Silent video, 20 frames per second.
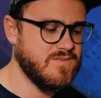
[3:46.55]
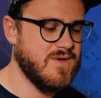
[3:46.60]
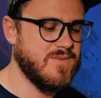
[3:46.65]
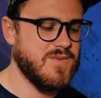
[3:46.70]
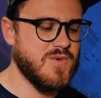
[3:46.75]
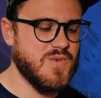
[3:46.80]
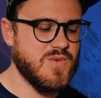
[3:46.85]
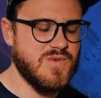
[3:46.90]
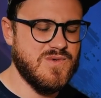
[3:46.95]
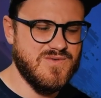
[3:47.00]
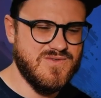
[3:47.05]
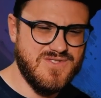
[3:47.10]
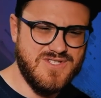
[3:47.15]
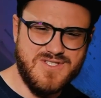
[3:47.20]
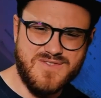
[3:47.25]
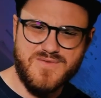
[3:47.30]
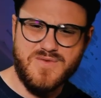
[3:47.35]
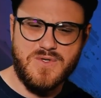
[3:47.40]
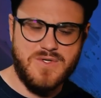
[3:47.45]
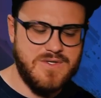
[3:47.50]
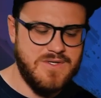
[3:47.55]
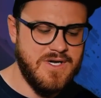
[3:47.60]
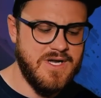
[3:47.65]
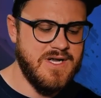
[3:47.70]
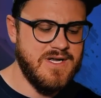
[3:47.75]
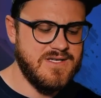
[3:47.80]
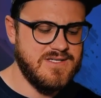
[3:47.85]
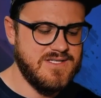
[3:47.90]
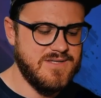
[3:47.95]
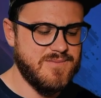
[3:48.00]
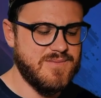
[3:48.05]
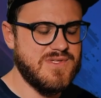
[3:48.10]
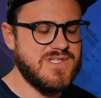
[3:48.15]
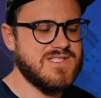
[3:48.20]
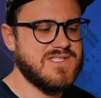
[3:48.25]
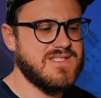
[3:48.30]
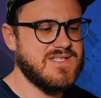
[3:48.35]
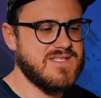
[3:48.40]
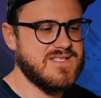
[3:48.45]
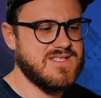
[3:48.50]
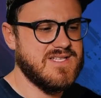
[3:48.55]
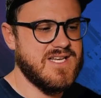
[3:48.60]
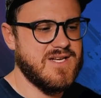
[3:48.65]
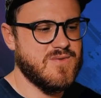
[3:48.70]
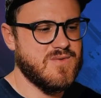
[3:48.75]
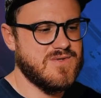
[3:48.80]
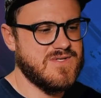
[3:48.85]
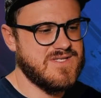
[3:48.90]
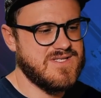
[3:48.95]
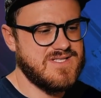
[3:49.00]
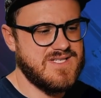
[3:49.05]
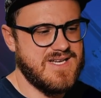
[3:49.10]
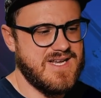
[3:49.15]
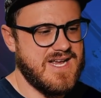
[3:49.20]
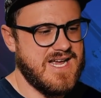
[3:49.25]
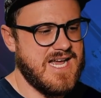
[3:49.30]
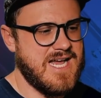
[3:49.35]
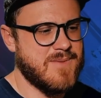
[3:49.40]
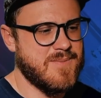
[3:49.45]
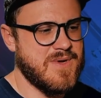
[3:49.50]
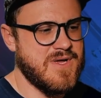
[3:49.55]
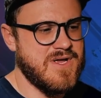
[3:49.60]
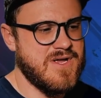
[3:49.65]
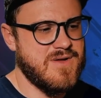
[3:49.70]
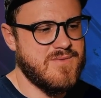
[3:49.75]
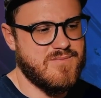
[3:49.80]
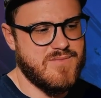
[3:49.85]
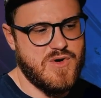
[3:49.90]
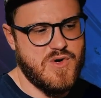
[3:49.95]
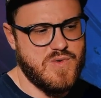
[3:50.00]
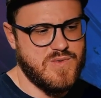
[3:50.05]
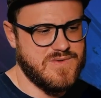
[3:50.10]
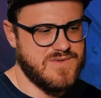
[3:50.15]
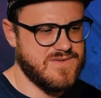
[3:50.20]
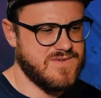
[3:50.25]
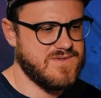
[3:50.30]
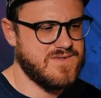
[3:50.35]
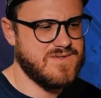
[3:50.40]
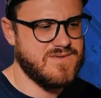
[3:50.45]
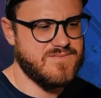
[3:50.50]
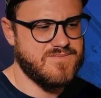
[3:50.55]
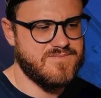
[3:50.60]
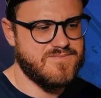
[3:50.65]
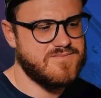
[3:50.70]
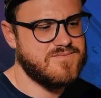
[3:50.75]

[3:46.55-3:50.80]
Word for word: Maybe we'll just for simplicity's sake, we'll just say app posts.